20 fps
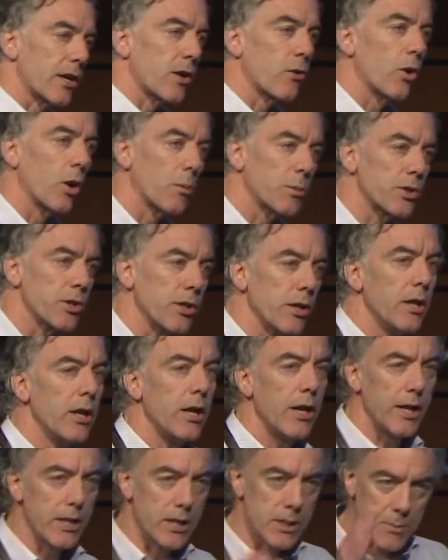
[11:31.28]
corruption
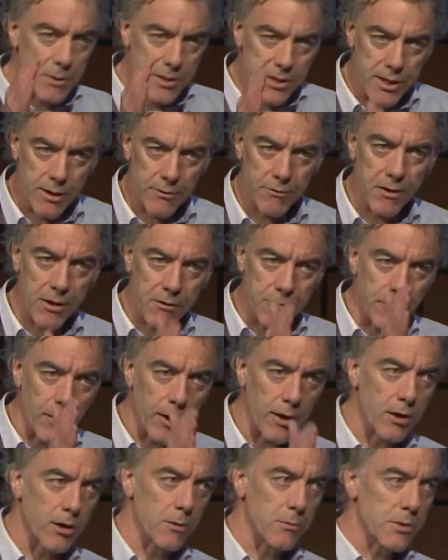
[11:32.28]
in specific
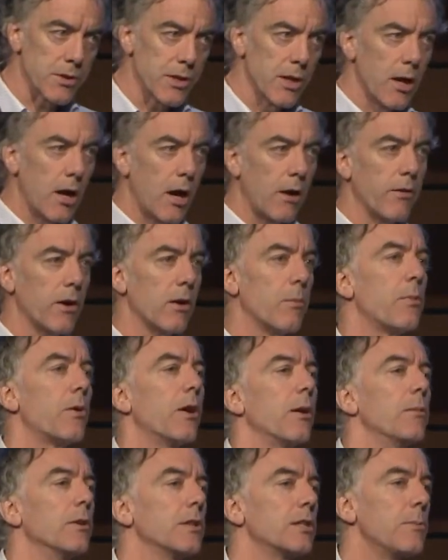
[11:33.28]
volumes of our
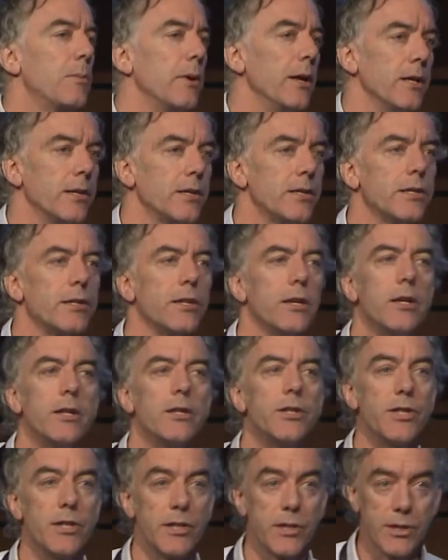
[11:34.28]
premise-based
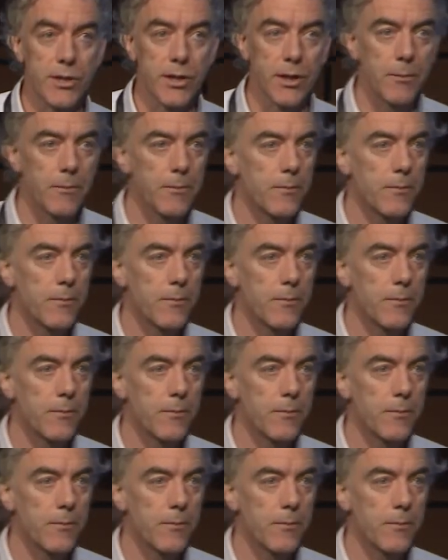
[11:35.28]
disk.